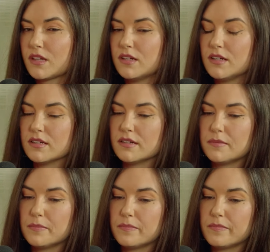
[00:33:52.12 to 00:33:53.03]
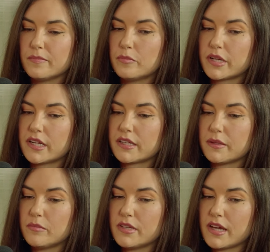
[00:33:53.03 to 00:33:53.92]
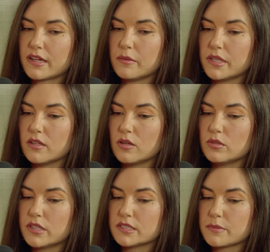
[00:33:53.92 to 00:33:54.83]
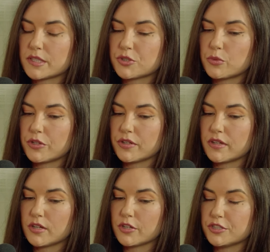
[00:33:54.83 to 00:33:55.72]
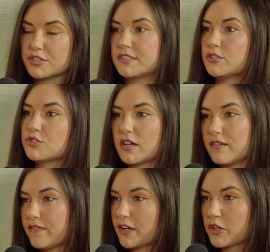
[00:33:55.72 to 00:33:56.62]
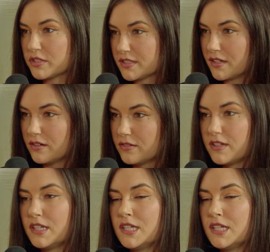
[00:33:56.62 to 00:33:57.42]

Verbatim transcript: Um, but it can yeah, it can be lonely, especially when you're younger and you're still trying to find yourself.